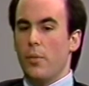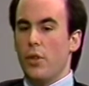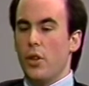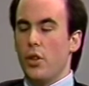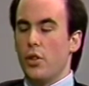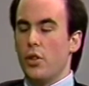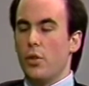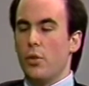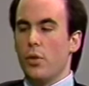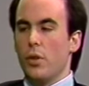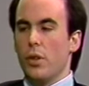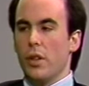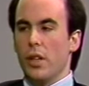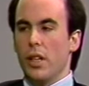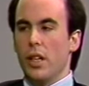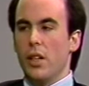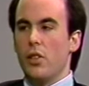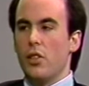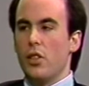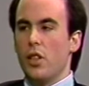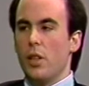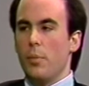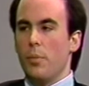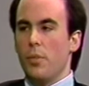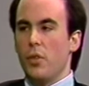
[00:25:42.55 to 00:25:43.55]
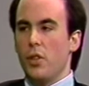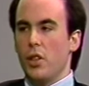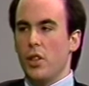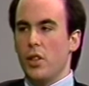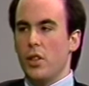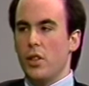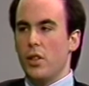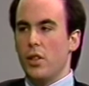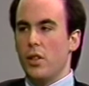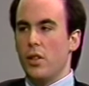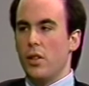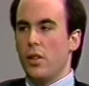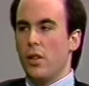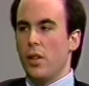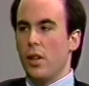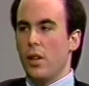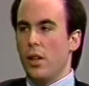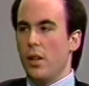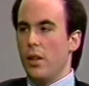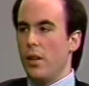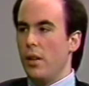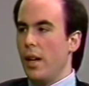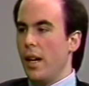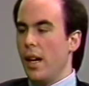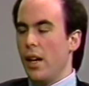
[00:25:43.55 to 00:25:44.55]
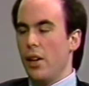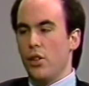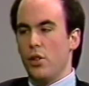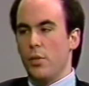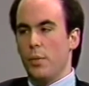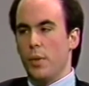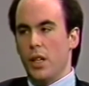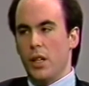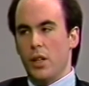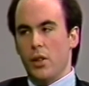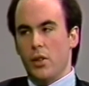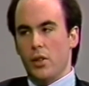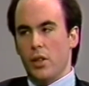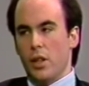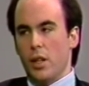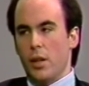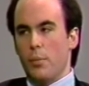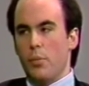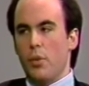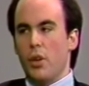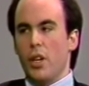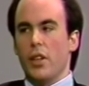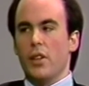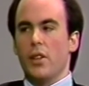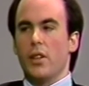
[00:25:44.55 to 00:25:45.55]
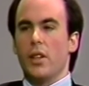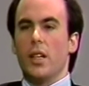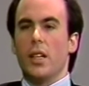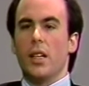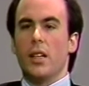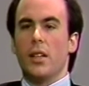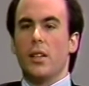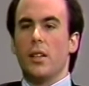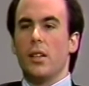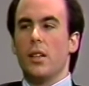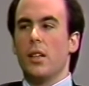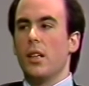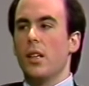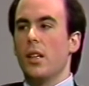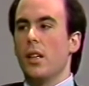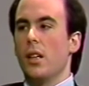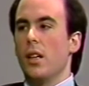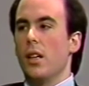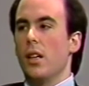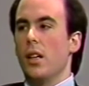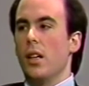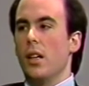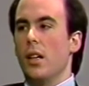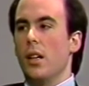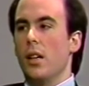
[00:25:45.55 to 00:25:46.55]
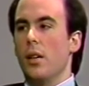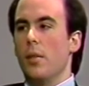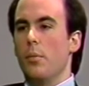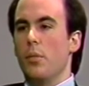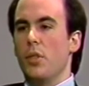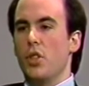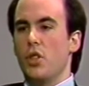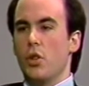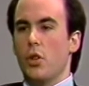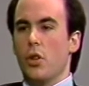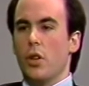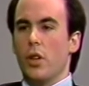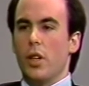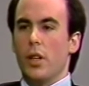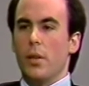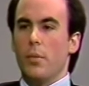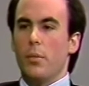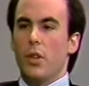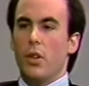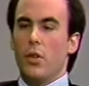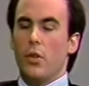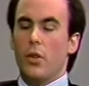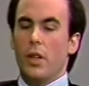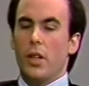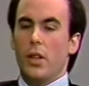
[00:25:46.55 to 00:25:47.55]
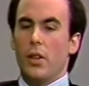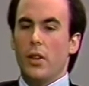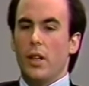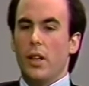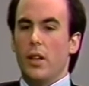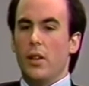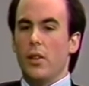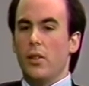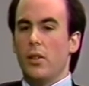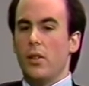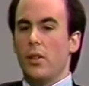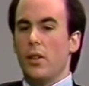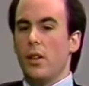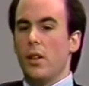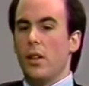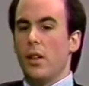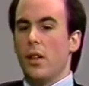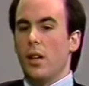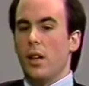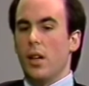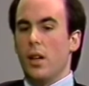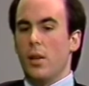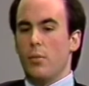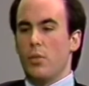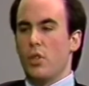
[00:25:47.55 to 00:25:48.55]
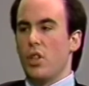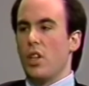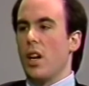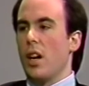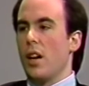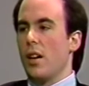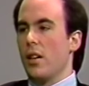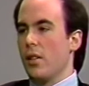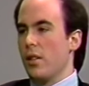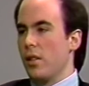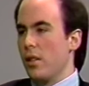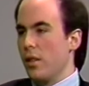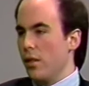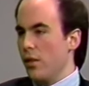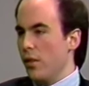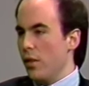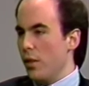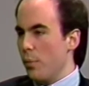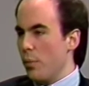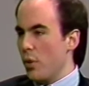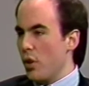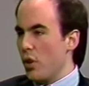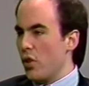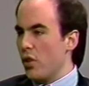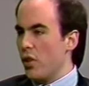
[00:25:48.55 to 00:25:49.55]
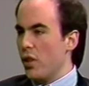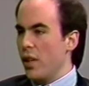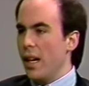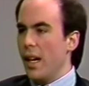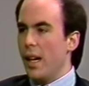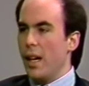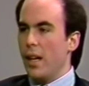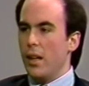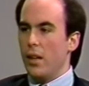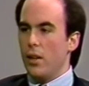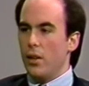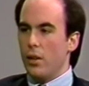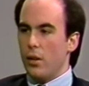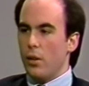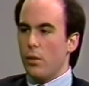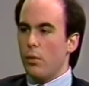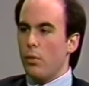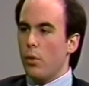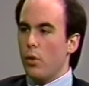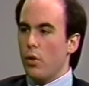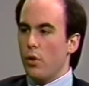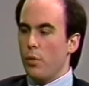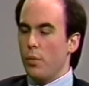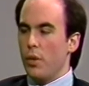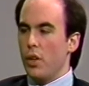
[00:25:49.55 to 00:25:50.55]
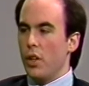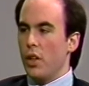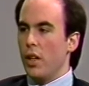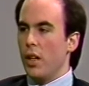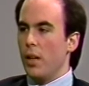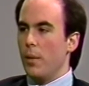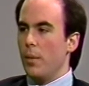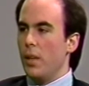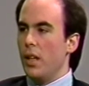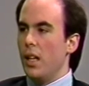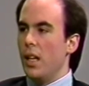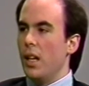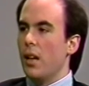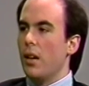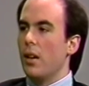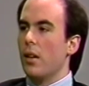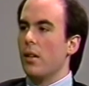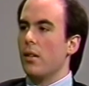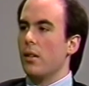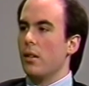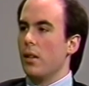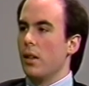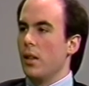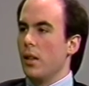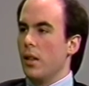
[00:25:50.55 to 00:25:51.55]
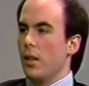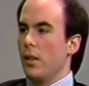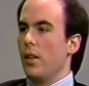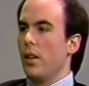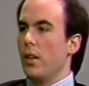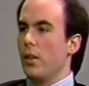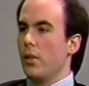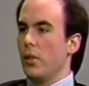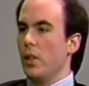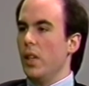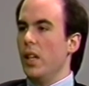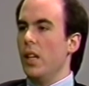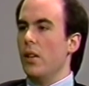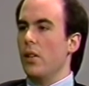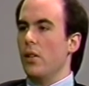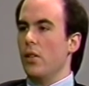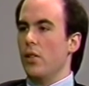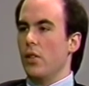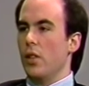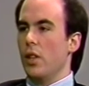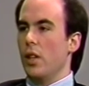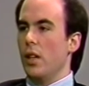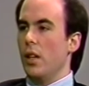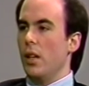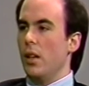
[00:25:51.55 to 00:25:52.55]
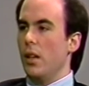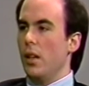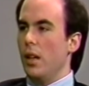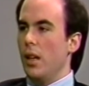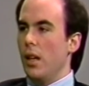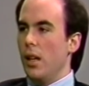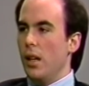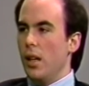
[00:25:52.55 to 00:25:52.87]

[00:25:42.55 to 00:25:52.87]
Folks who are in leadership positions, House Speaker, Senate President, majority, minority leaders, regardless of their personality, their quotability, I mean, they're leaders, and